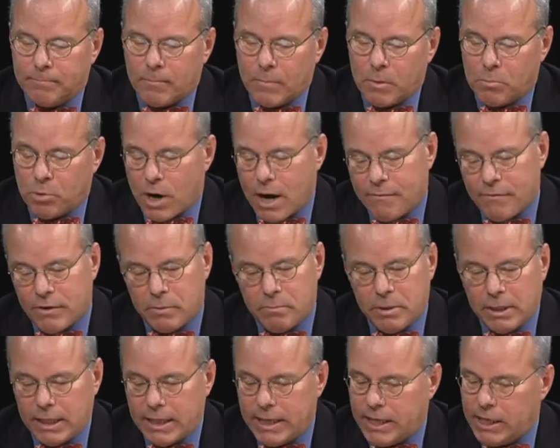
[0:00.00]

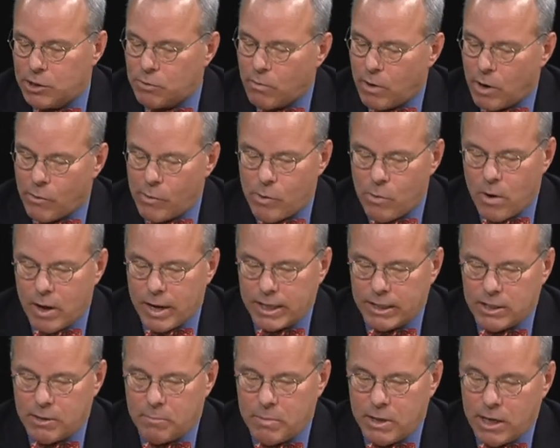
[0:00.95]
Profitability is where we want
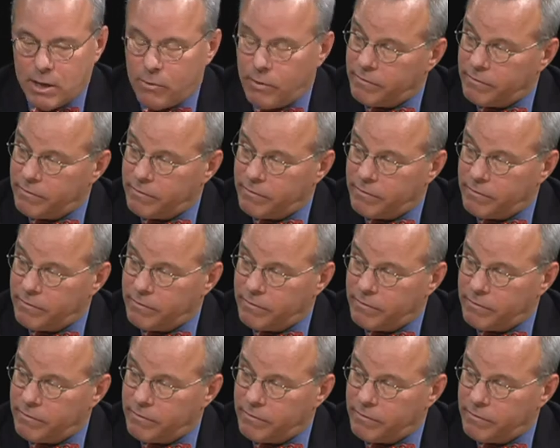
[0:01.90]
it to be.